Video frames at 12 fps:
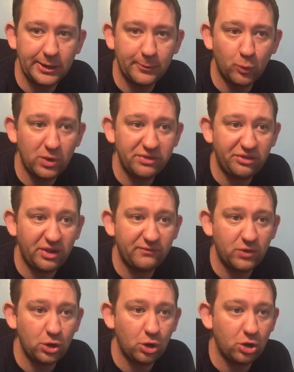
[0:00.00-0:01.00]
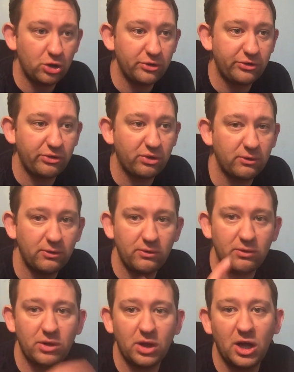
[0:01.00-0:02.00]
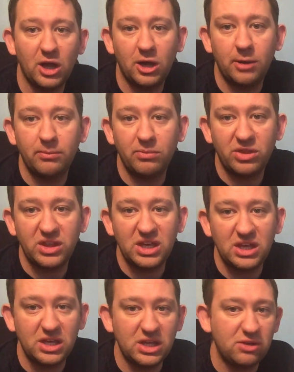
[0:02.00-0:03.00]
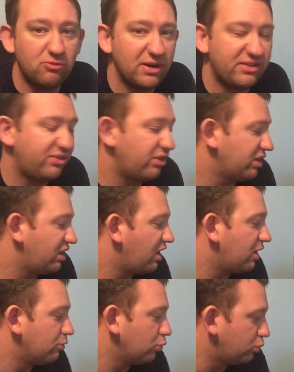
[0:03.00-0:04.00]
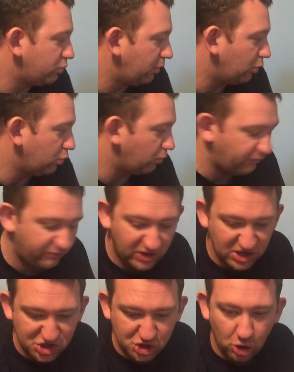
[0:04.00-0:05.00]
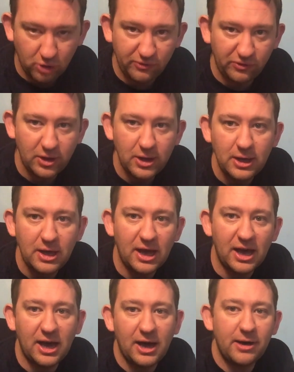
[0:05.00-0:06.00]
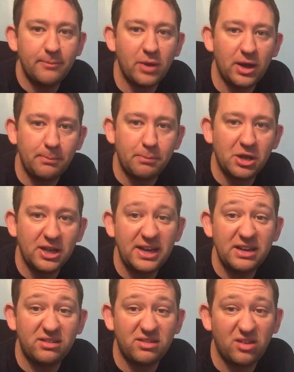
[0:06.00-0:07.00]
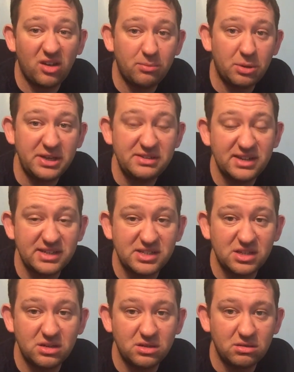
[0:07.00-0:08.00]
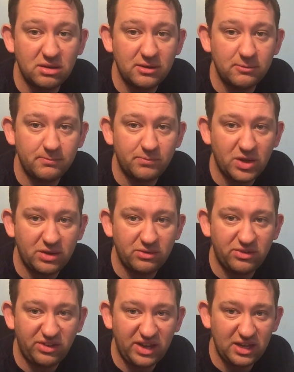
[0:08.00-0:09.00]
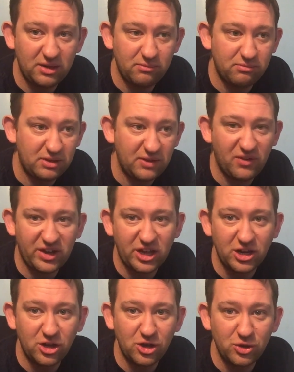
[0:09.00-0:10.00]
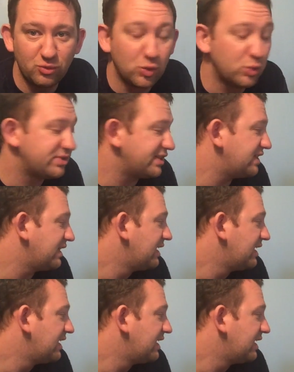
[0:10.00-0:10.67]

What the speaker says: Once I've got the rest of the GAR all finished off, I'm planning to start playtesting and seeing if I can learn the rules.